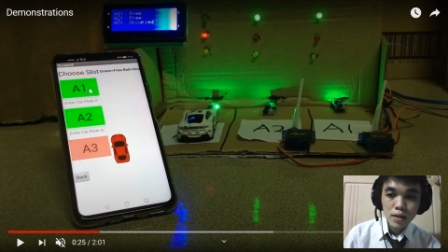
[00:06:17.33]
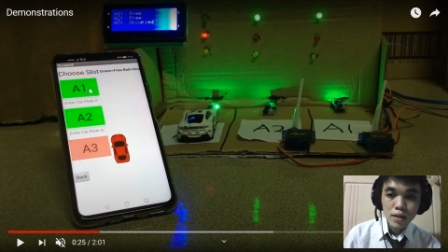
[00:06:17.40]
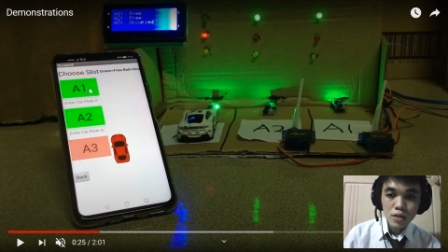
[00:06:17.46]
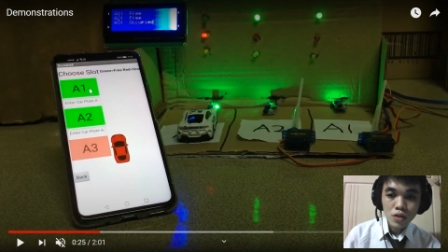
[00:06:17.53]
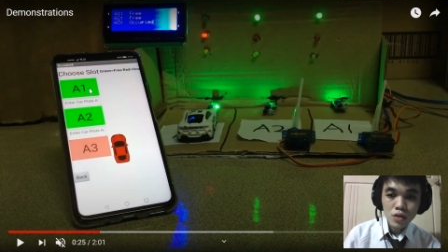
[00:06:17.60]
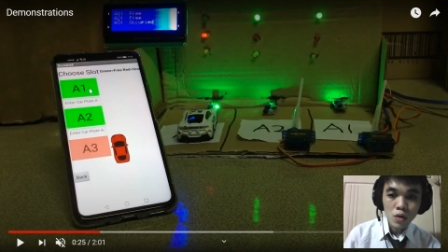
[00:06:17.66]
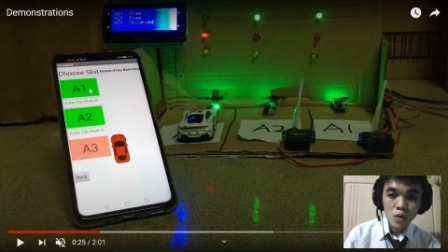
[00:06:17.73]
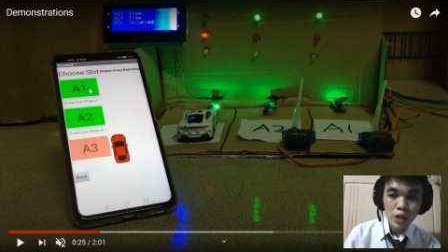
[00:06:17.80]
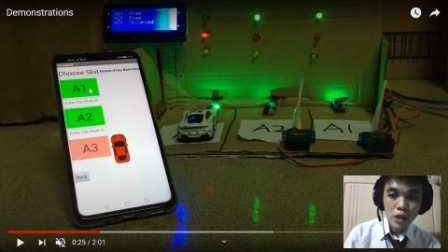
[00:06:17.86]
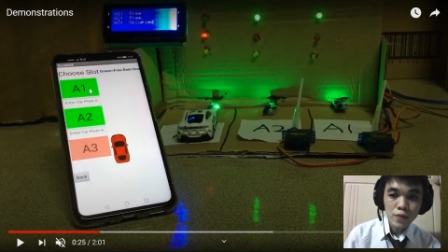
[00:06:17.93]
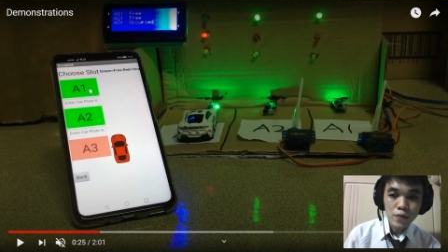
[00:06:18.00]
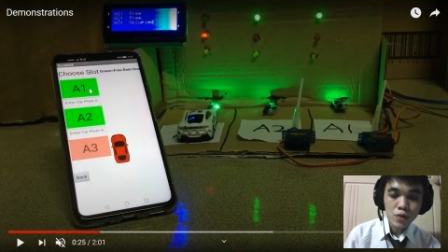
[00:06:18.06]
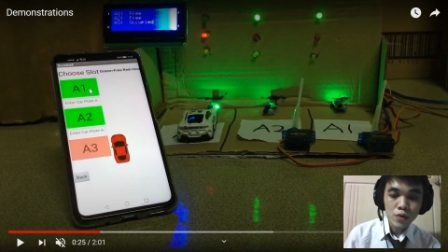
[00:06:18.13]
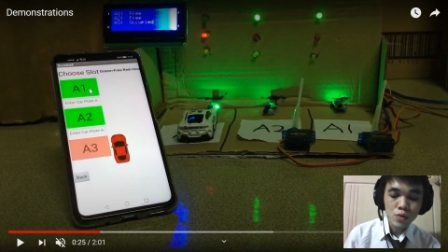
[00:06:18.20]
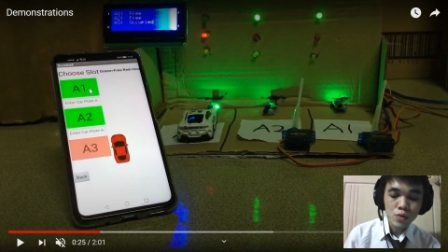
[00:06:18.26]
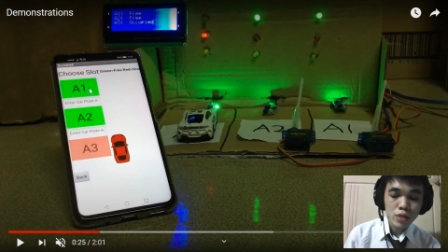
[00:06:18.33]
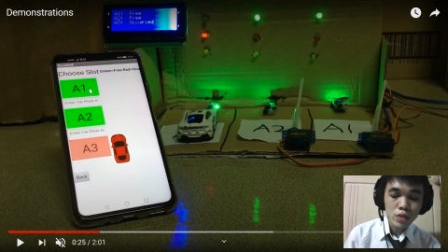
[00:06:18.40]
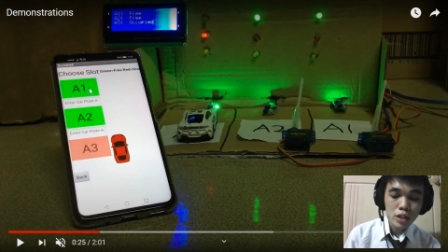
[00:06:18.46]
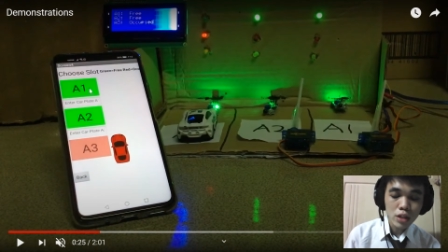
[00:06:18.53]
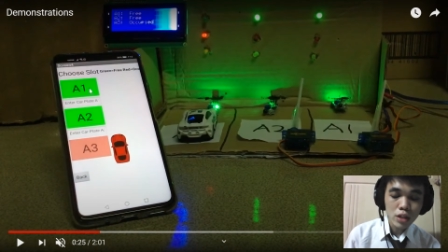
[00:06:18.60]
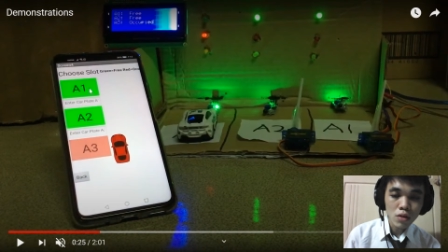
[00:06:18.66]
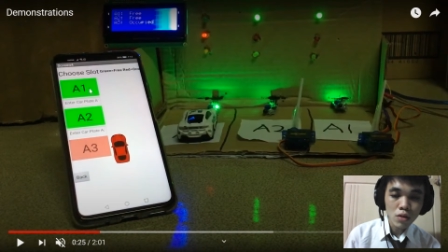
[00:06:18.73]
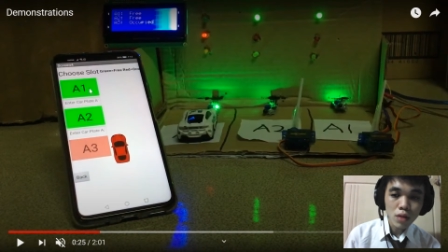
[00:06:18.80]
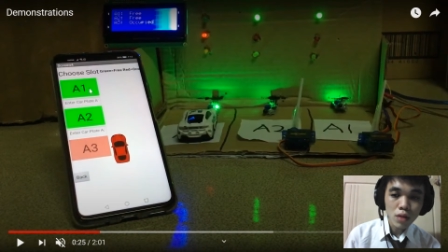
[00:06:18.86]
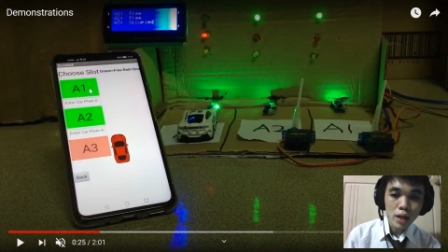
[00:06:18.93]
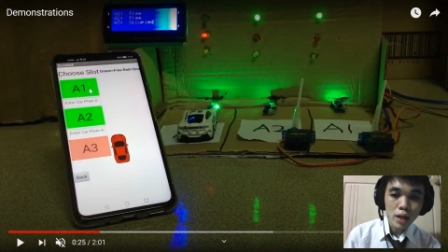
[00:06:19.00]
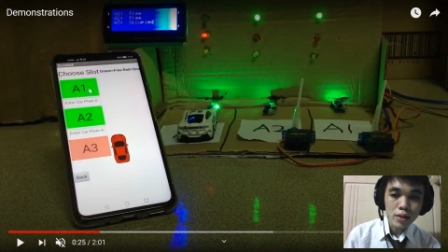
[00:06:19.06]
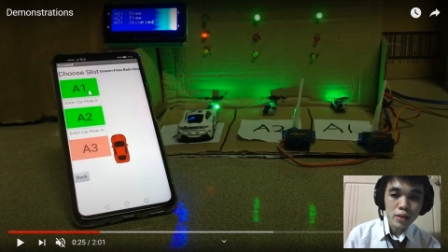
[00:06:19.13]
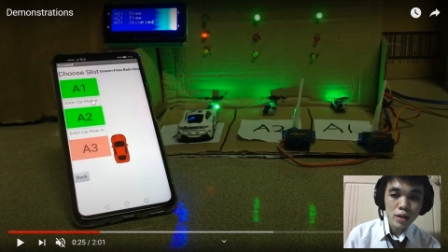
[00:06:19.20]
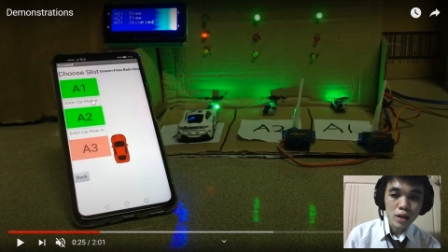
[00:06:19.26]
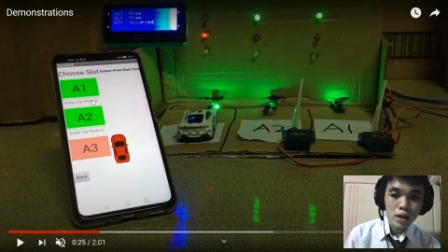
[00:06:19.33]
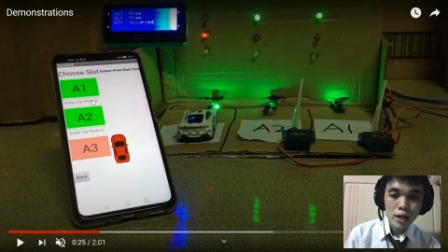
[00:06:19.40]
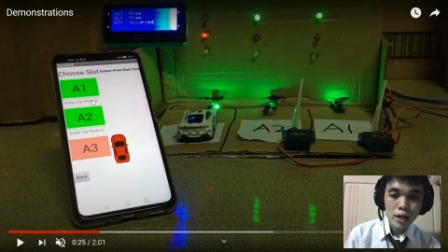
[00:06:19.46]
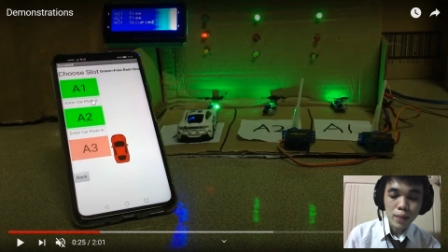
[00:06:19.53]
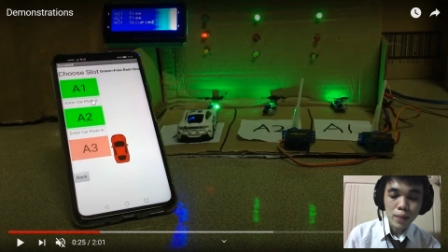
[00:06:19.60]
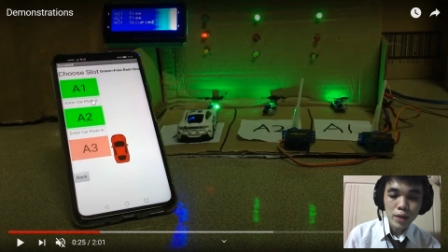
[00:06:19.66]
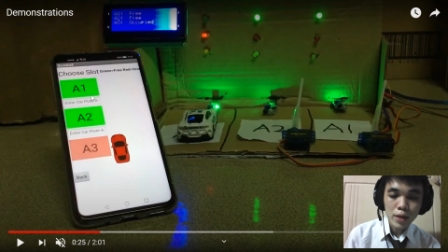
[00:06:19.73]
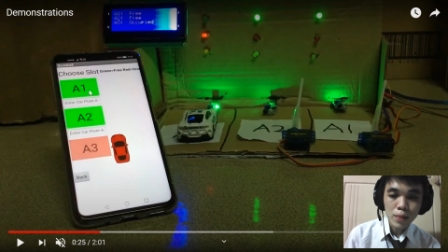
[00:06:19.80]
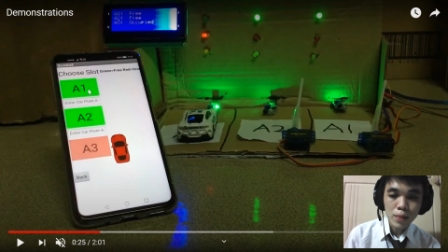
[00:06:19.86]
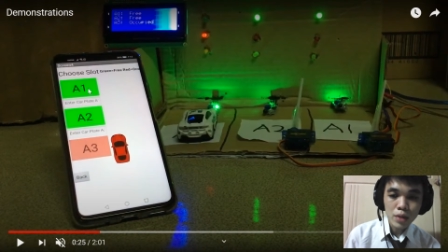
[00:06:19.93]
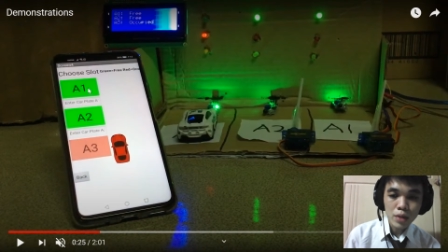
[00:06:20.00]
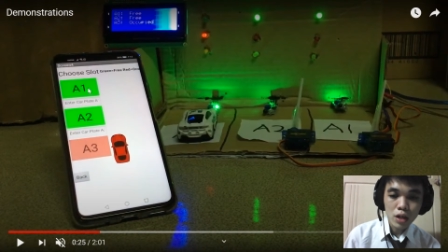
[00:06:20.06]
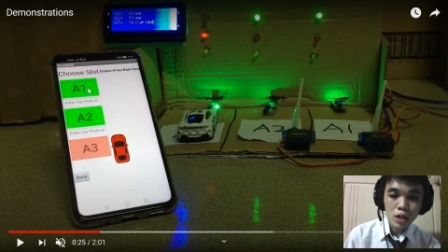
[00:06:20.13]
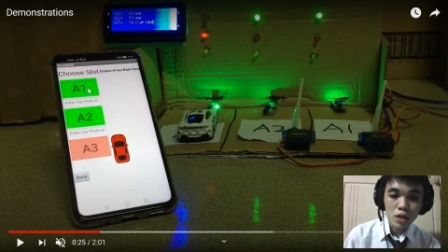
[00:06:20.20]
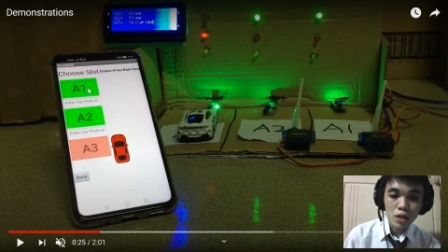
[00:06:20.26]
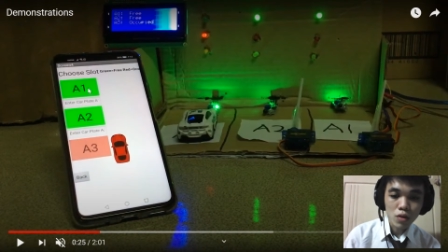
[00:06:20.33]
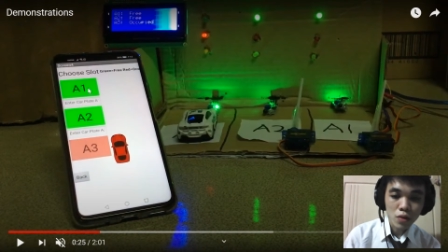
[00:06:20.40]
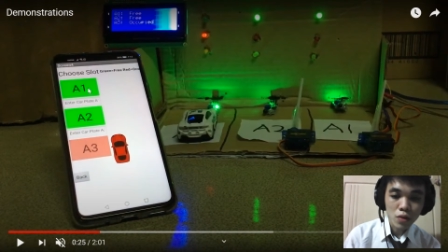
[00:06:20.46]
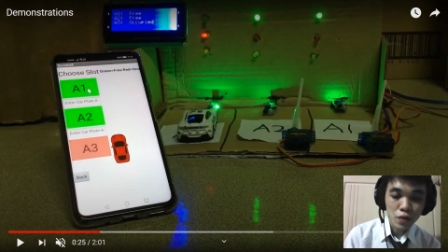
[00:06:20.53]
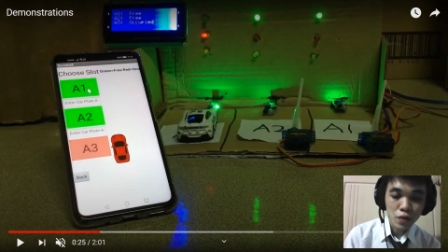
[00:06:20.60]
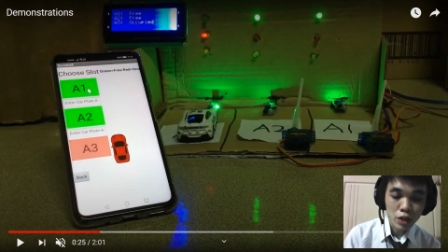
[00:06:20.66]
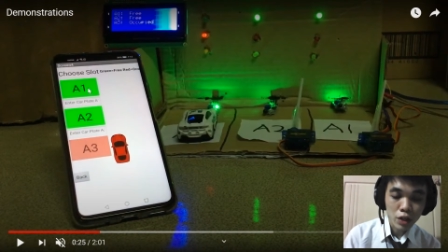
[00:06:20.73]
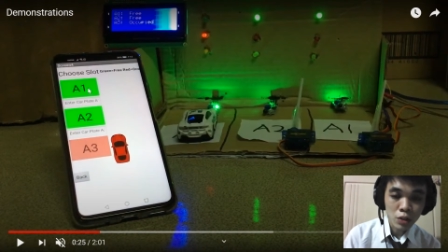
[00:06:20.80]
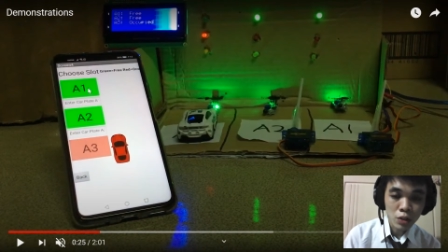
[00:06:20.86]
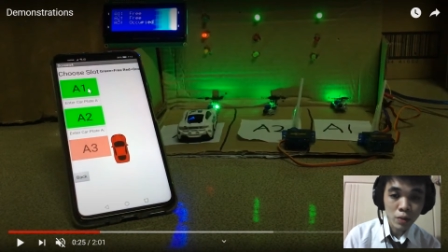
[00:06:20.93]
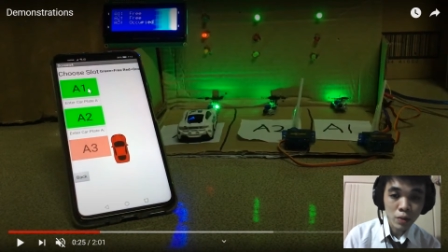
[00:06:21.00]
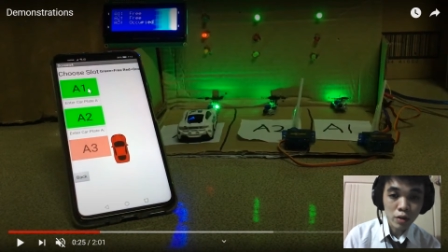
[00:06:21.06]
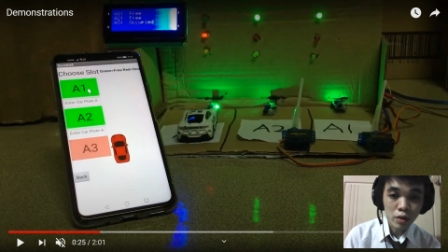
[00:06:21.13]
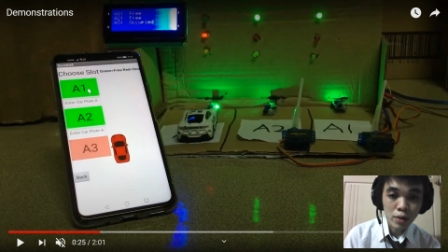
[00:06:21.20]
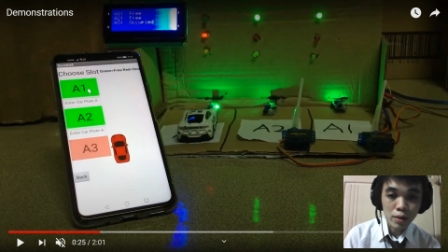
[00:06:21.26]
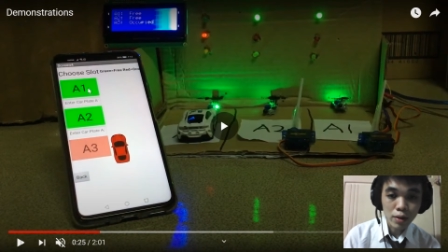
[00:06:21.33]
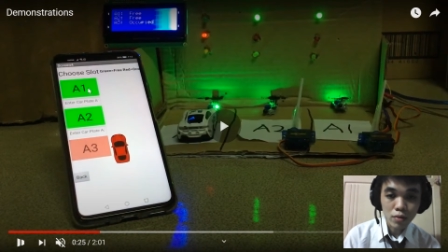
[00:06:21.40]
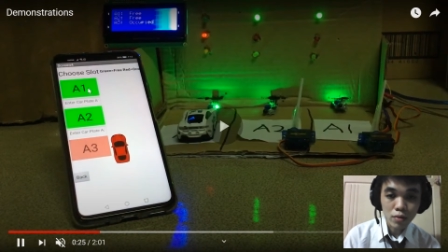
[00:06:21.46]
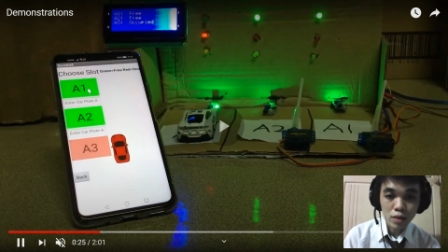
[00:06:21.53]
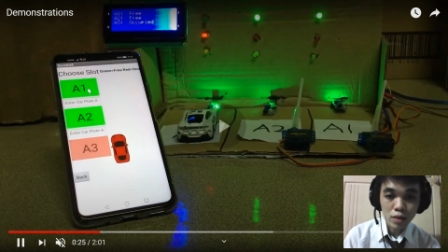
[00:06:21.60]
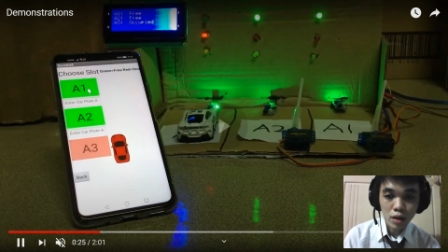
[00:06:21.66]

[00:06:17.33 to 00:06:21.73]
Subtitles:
So if you did not enter a car plate number, a notification will come out.